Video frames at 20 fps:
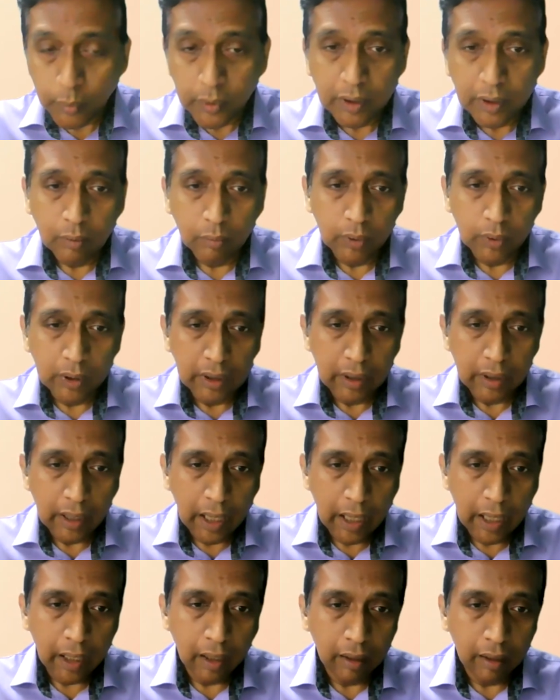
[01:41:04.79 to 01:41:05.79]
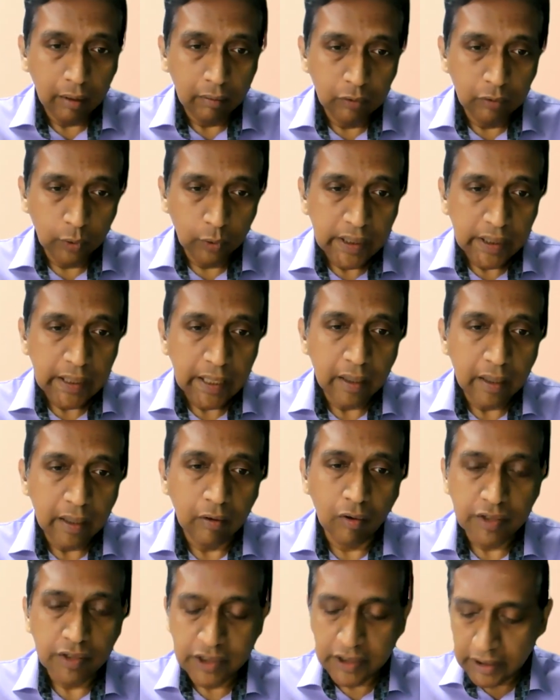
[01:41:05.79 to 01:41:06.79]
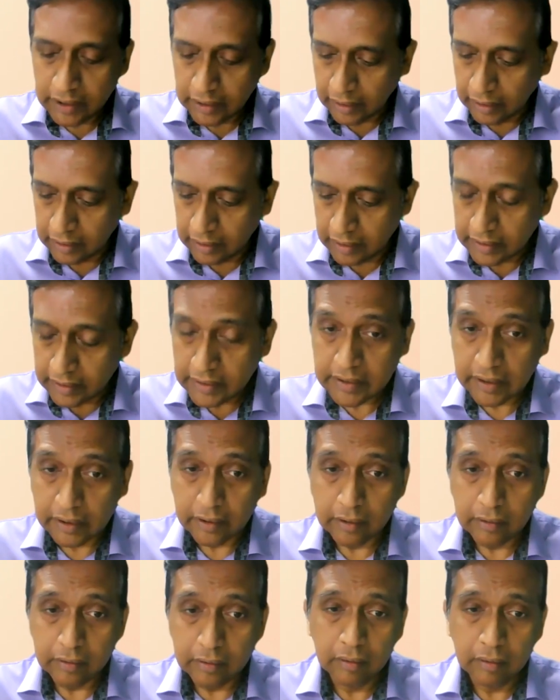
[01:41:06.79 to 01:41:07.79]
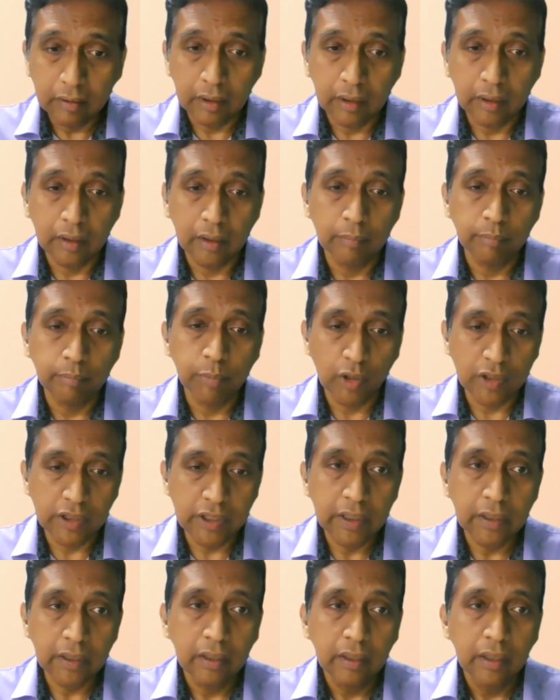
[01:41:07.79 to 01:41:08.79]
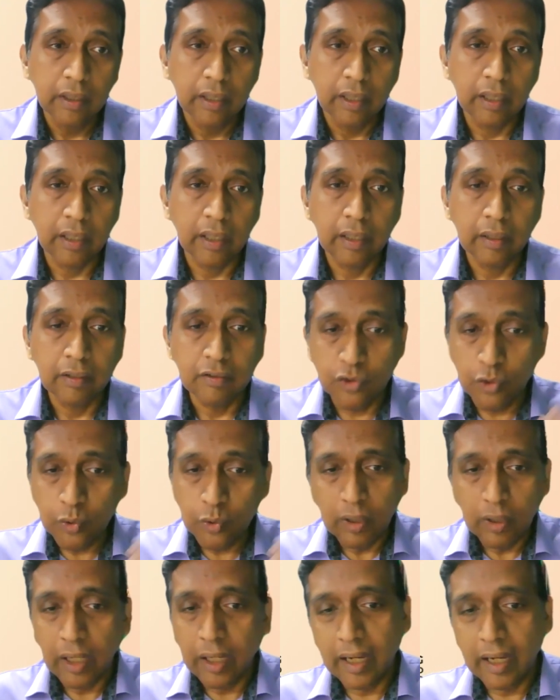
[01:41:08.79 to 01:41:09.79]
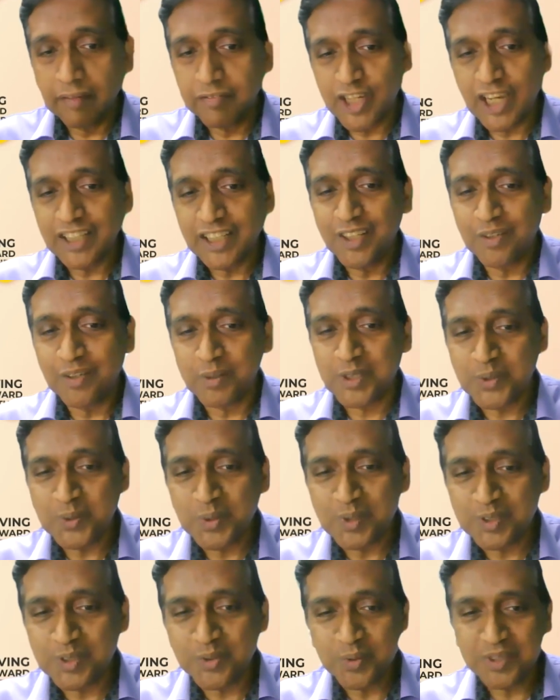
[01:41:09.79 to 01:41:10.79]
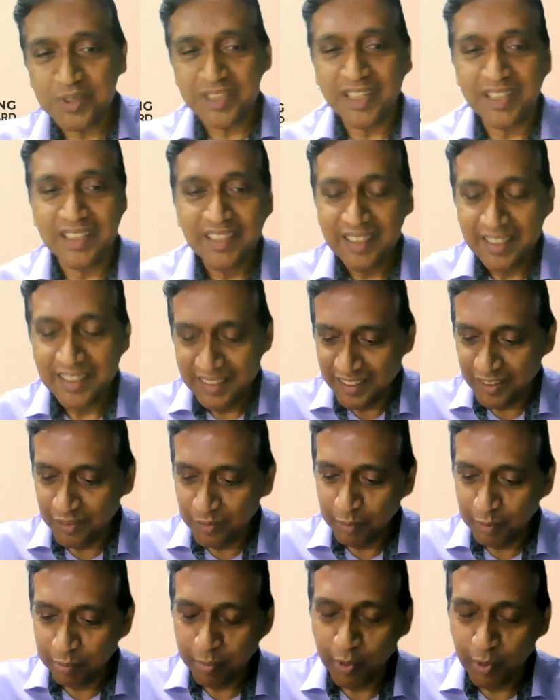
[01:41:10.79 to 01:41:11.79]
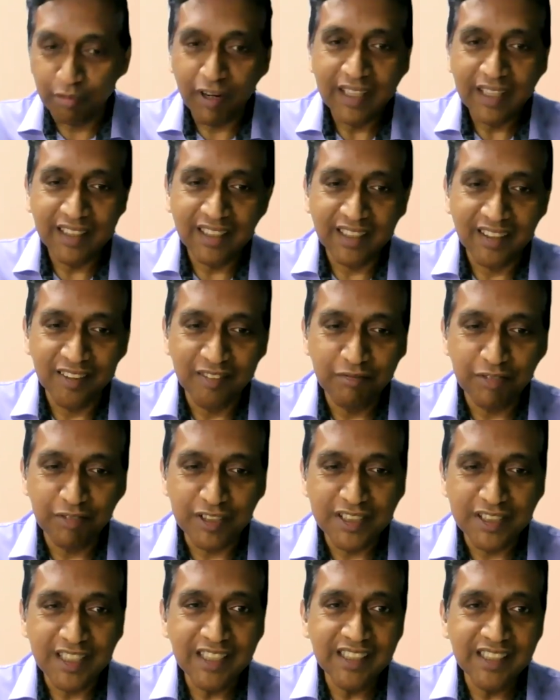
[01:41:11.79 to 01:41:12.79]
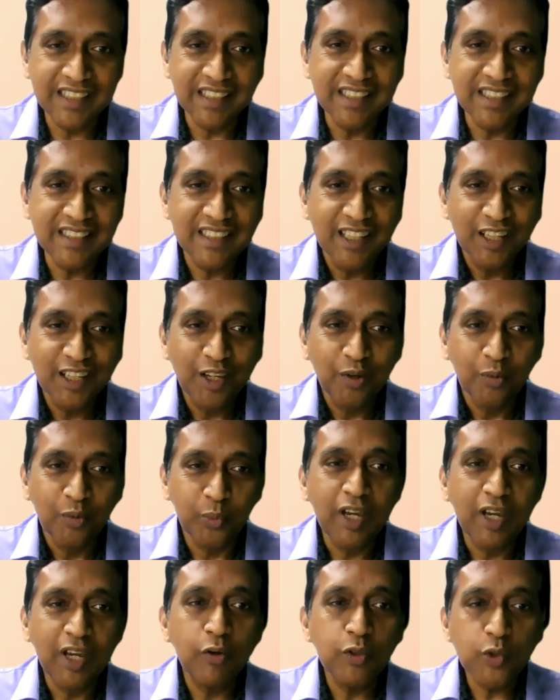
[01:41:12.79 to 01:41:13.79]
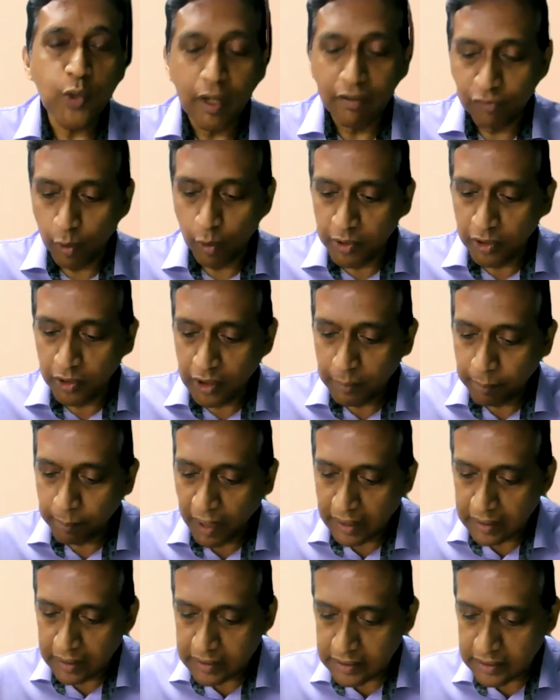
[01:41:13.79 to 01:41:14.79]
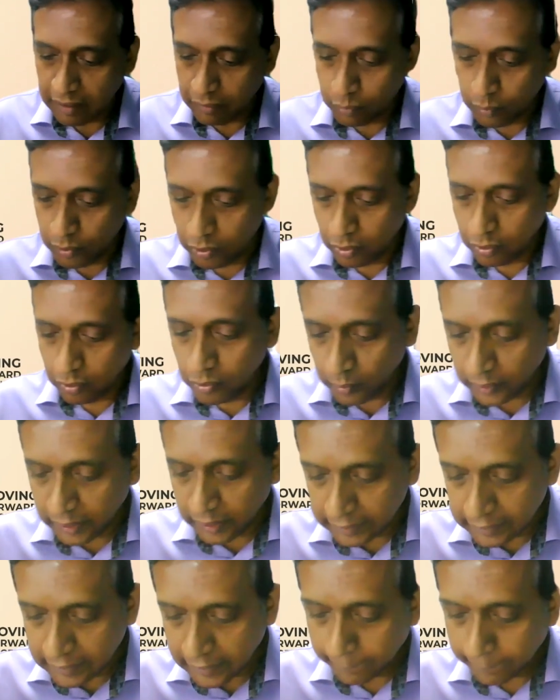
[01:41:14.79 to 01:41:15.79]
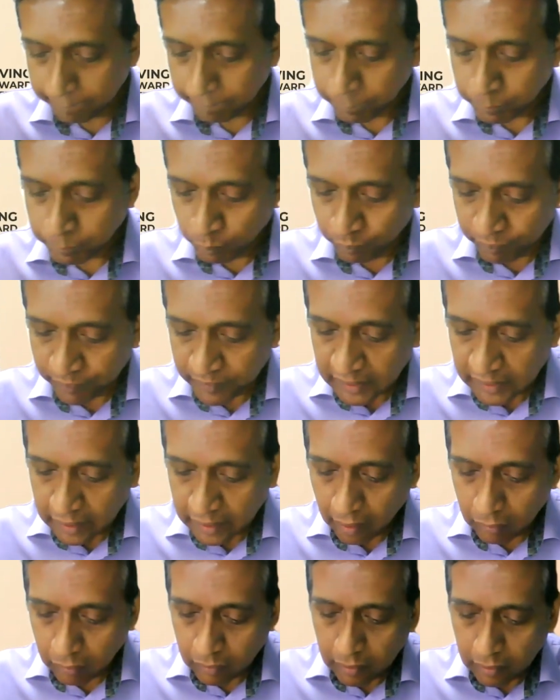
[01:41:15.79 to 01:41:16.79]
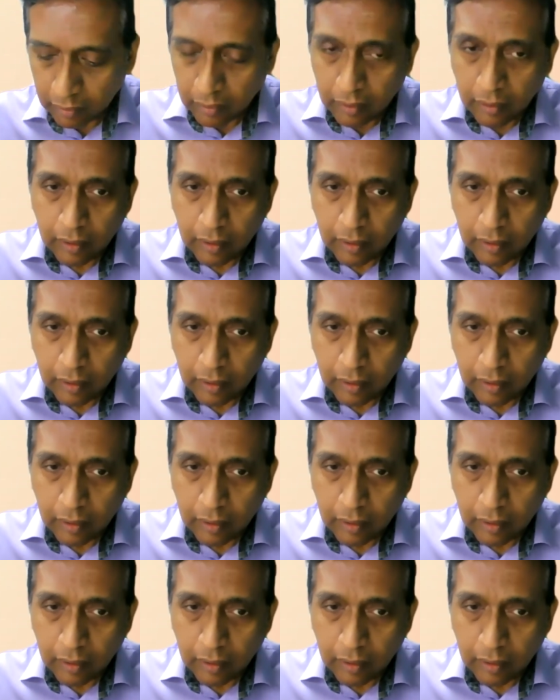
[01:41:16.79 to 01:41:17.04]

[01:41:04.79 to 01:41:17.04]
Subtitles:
we are looking at launching a learning circle project. Zul, I checked in with Zul. Zul said he will provide the facilities. We also have community partners that will look at that. Now,